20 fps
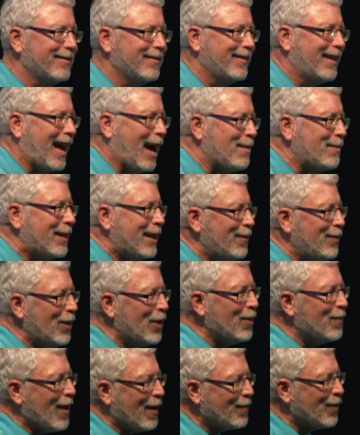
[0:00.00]
How many of you
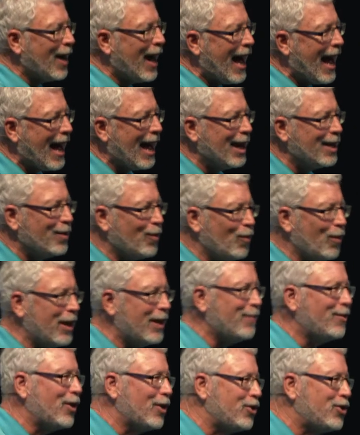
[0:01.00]
have ever had one
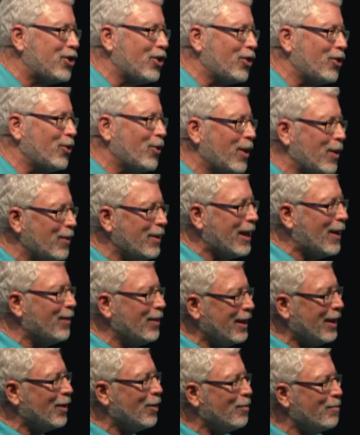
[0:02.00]
of your children, when they were
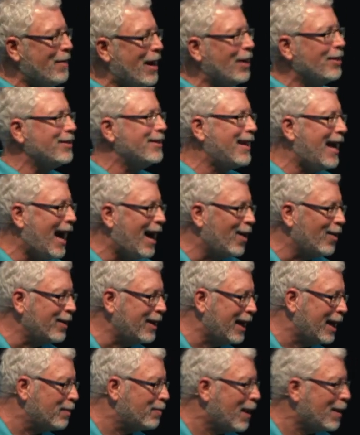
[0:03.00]
little, melt down
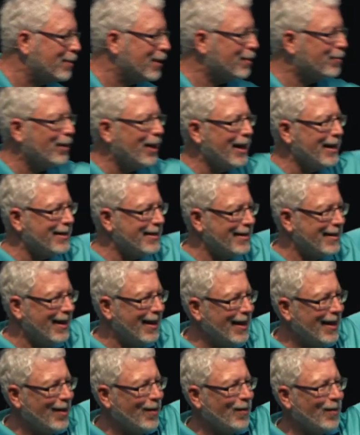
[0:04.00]
in a public place?
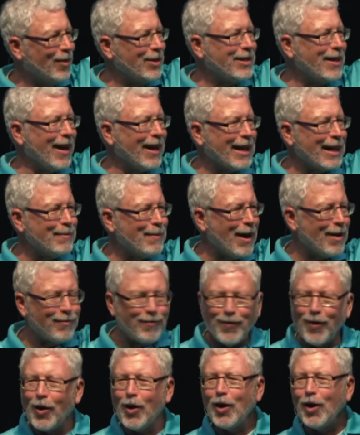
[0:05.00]
We're talking about
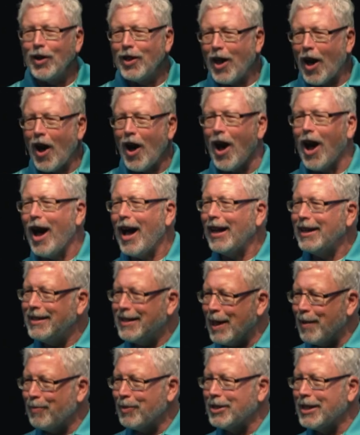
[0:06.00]
full on
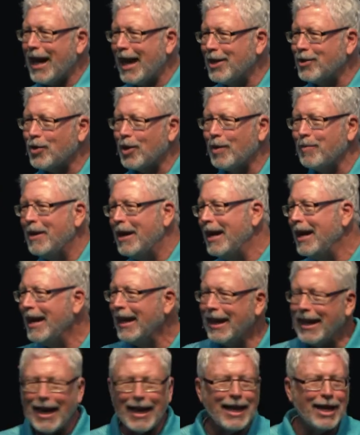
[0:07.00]
temper tantrum,
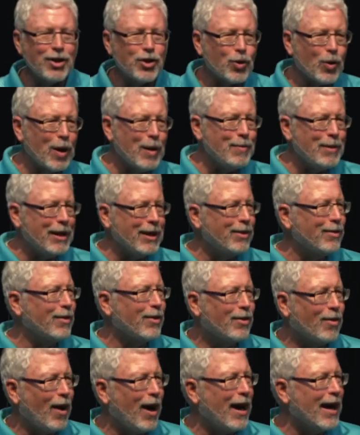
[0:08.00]
kicking, screaming,
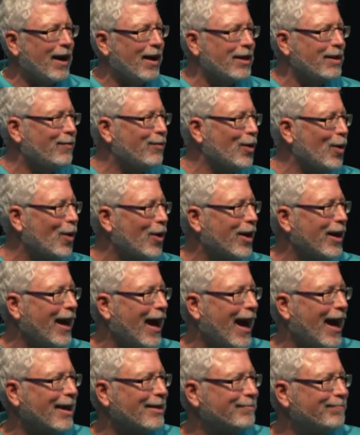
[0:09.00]
crying on the floor.
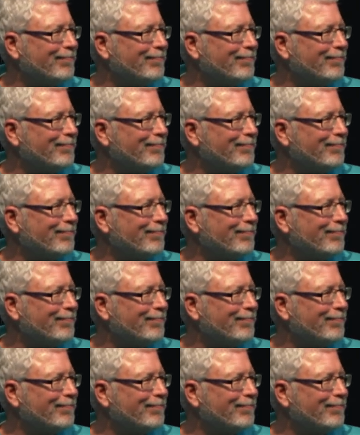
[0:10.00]
Yeah.